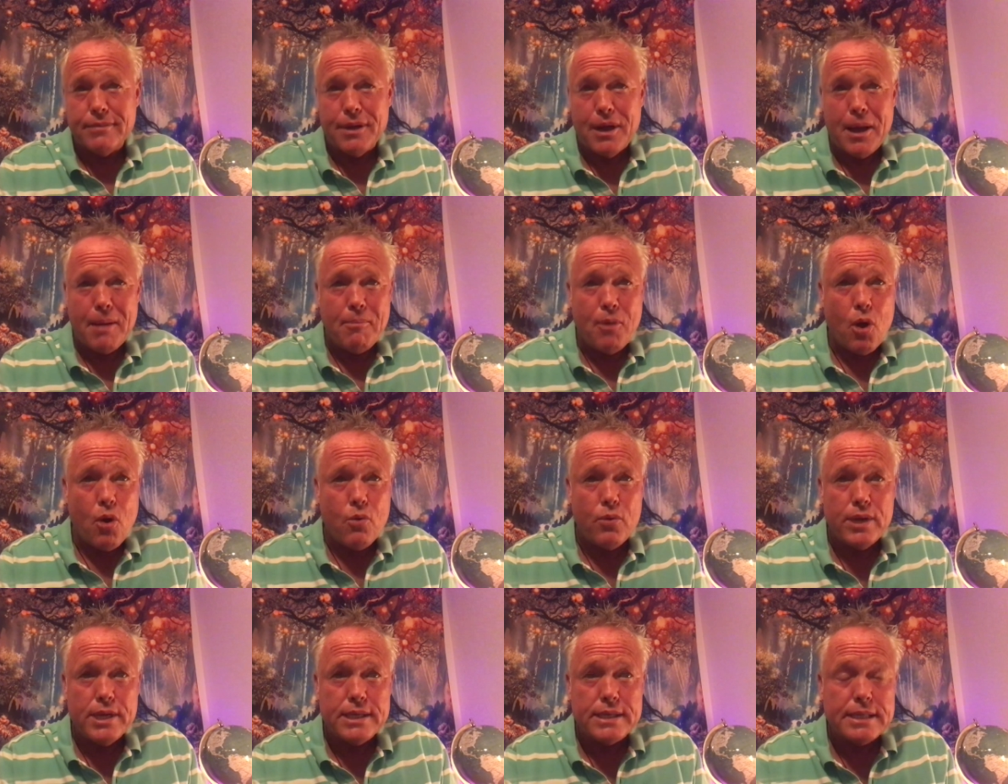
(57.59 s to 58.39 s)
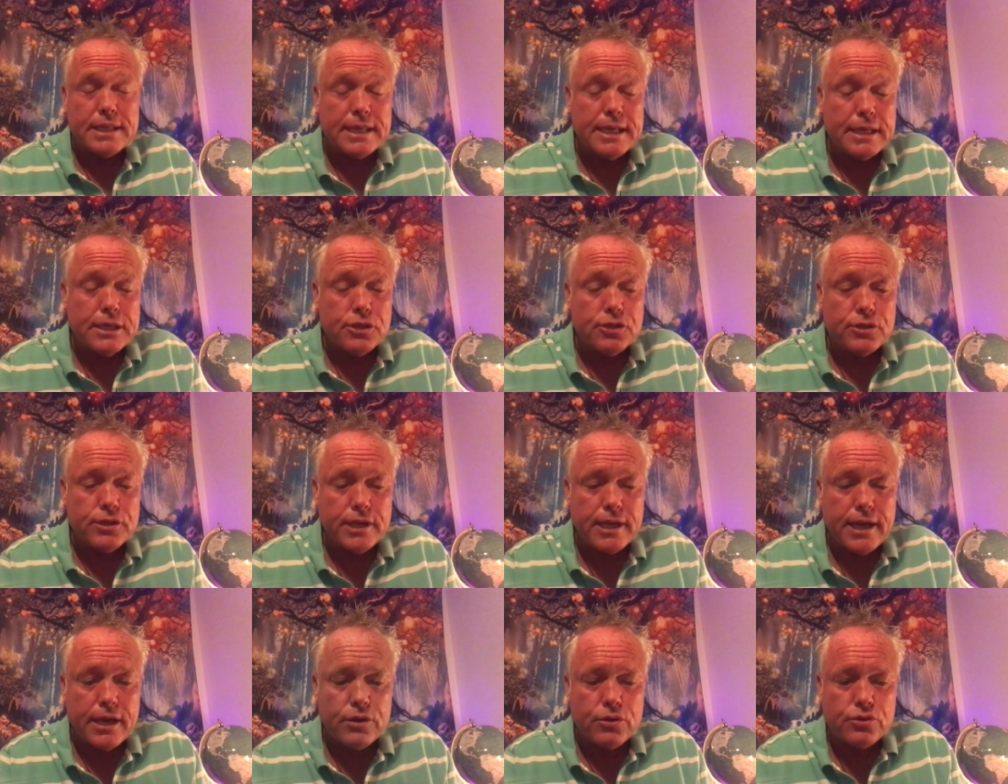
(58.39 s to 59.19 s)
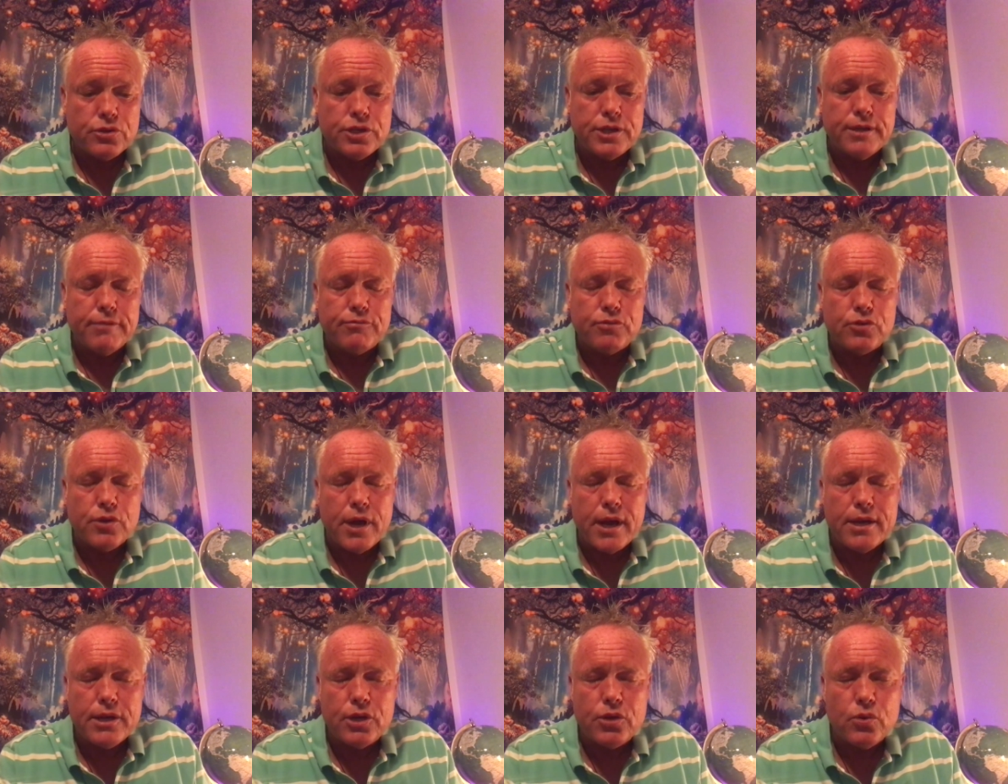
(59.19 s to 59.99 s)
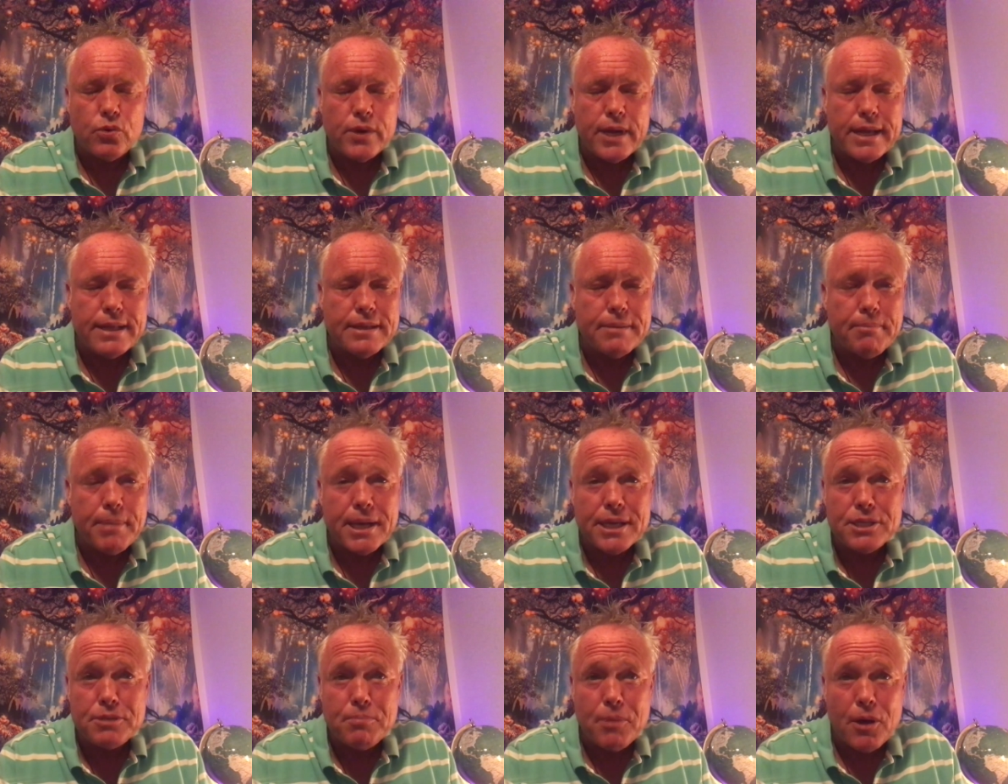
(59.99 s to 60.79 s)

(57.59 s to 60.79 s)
I'm always into the energy of trying to create the best